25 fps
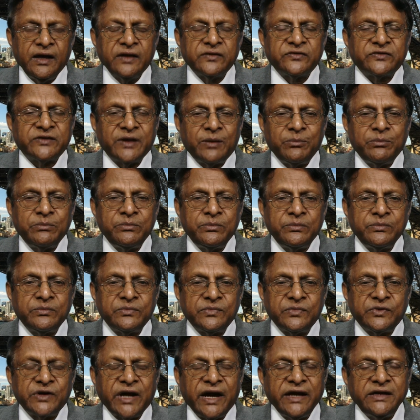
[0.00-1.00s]

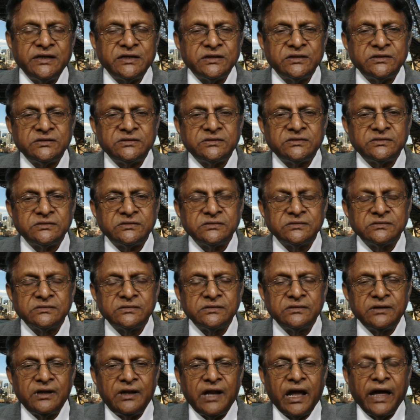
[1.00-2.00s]
Some writers
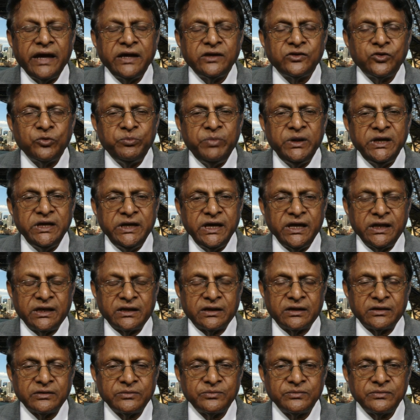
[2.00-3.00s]
like to
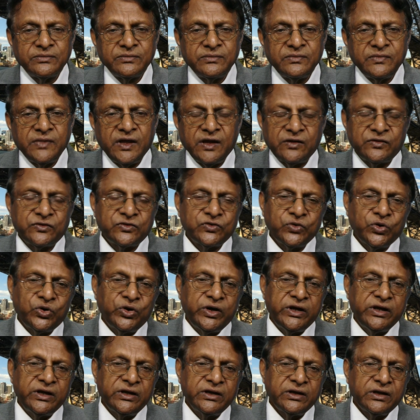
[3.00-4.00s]
begin their
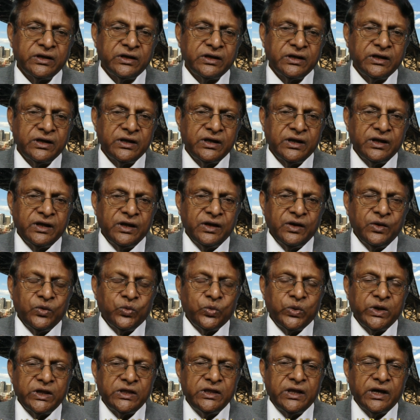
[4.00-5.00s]
story
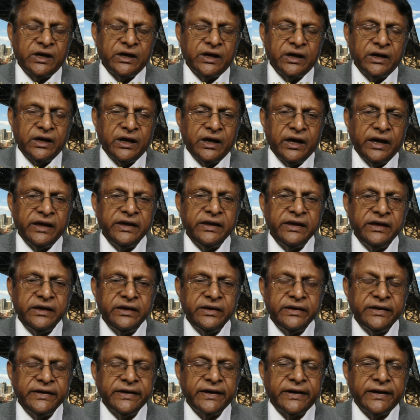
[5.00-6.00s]
with
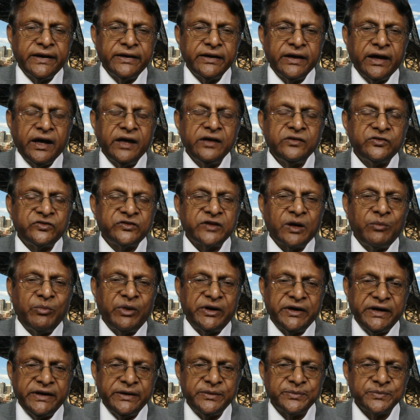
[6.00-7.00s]
a
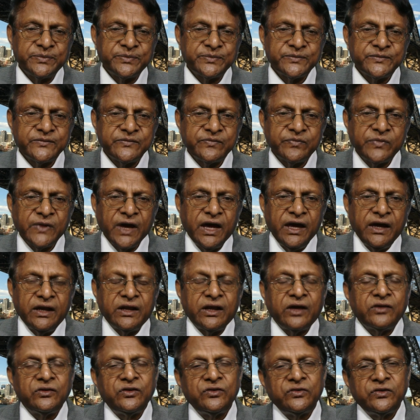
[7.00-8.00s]
summary.
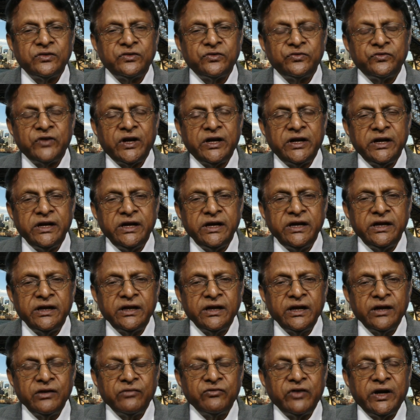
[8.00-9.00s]
Now, this is
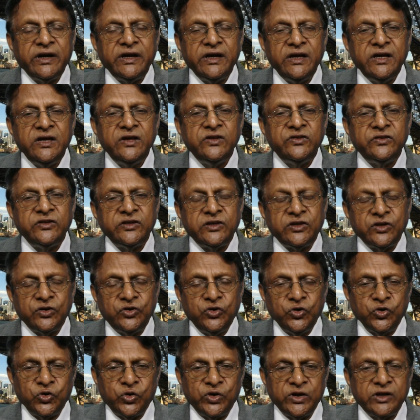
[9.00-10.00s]
very, very easy to
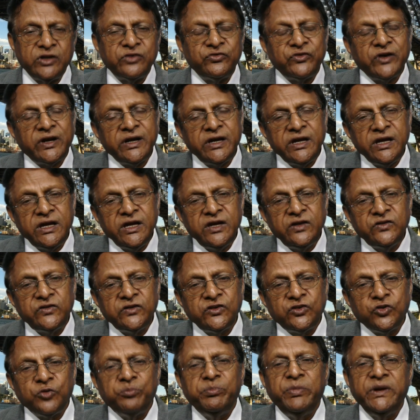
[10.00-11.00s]
do. It is very
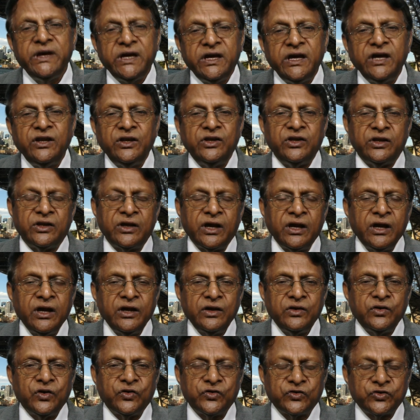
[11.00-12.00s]
easy to begin
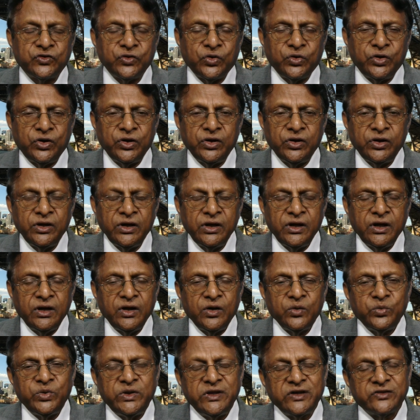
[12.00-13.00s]
your story
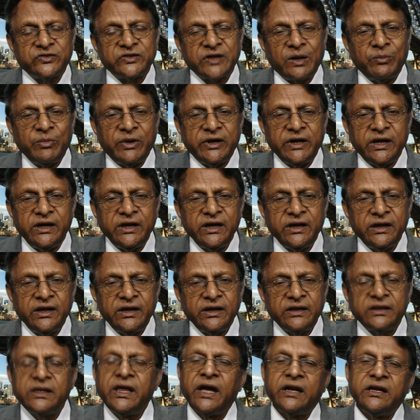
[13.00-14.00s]
with a summary
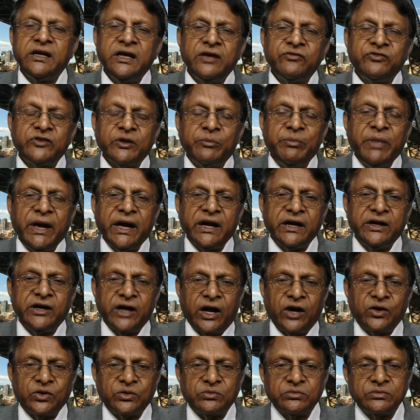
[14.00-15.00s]
that gives a
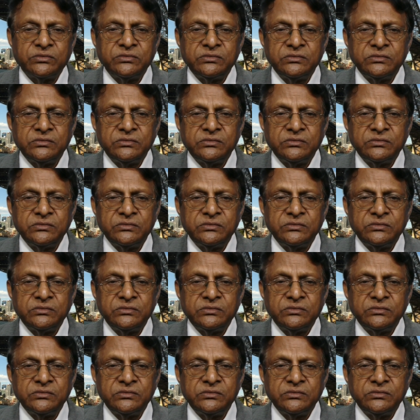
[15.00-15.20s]
background